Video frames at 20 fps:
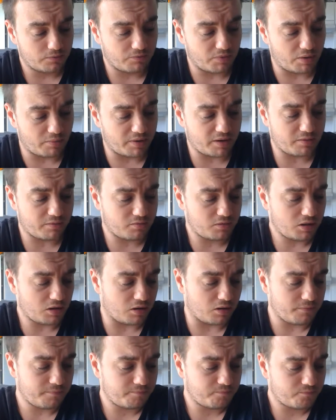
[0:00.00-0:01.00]
I mean, you
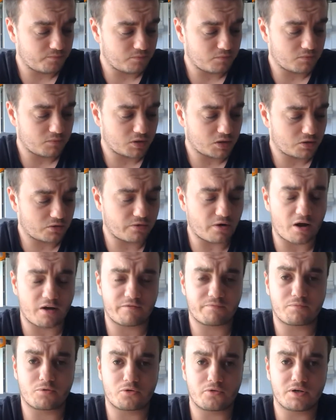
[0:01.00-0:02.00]
know,
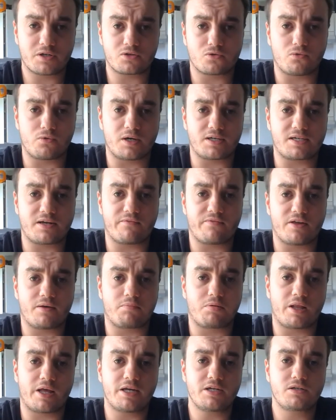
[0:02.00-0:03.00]
craft breweries always have their
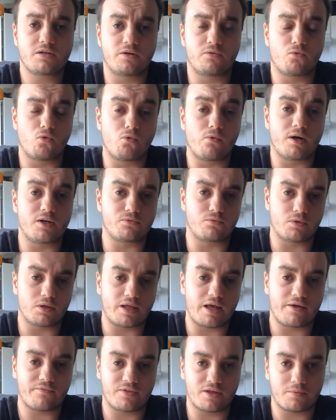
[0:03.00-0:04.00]
place and always will
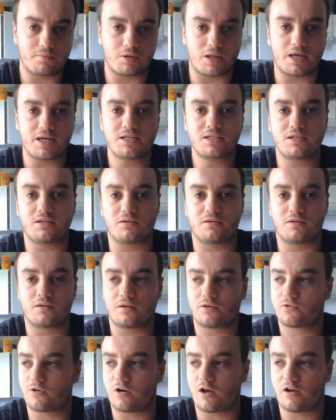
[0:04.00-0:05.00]
have their place, and
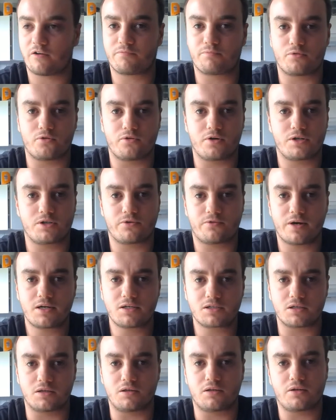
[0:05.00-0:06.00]
craft breweries are
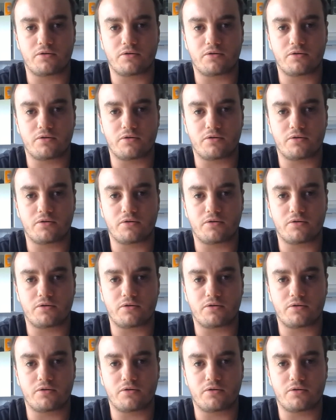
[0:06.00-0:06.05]
excellent.